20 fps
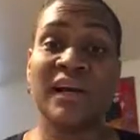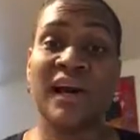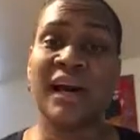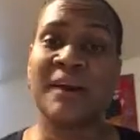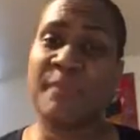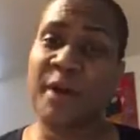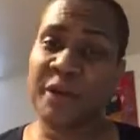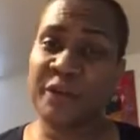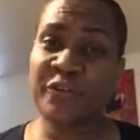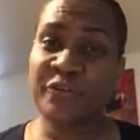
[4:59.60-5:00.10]

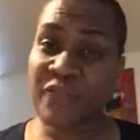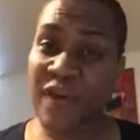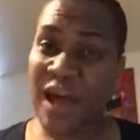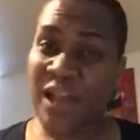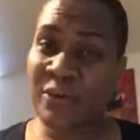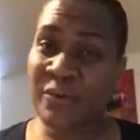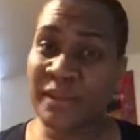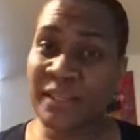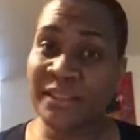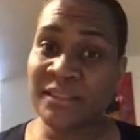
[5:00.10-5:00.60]
are you
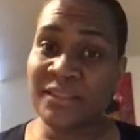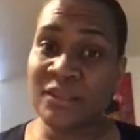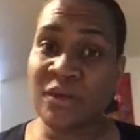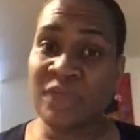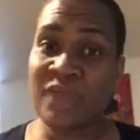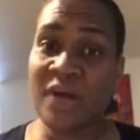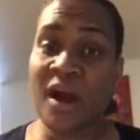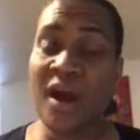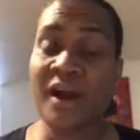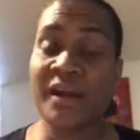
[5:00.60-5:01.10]
following so
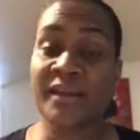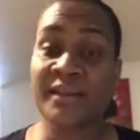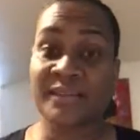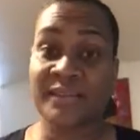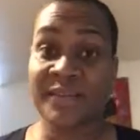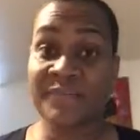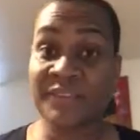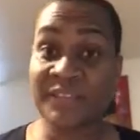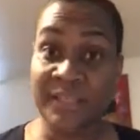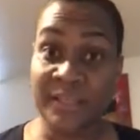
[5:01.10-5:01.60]
far?
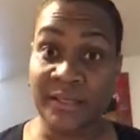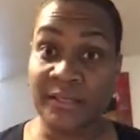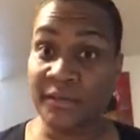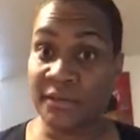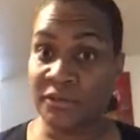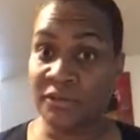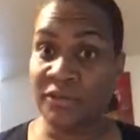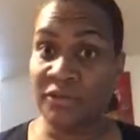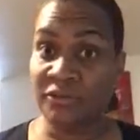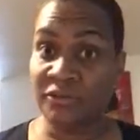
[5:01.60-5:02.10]
Is everything,
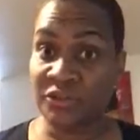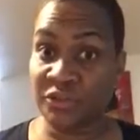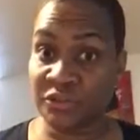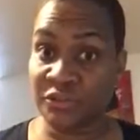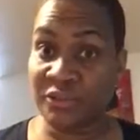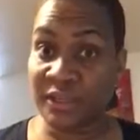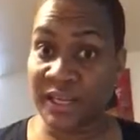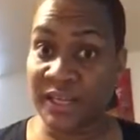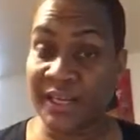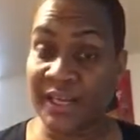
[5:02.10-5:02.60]
do
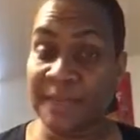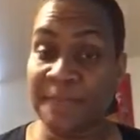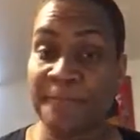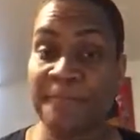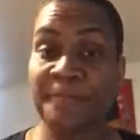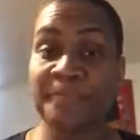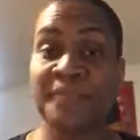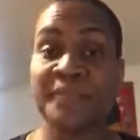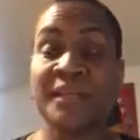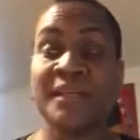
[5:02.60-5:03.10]
you get it?
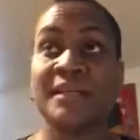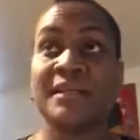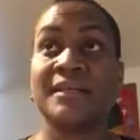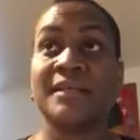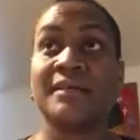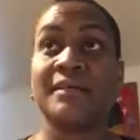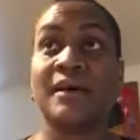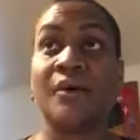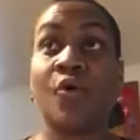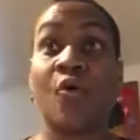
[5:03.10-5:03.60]

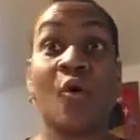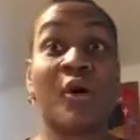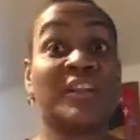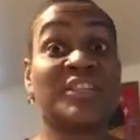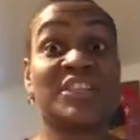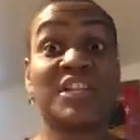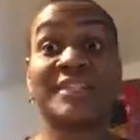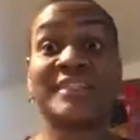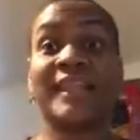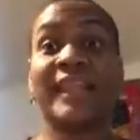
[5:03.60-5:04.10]
Or
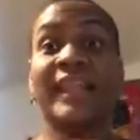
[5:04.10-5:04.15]
just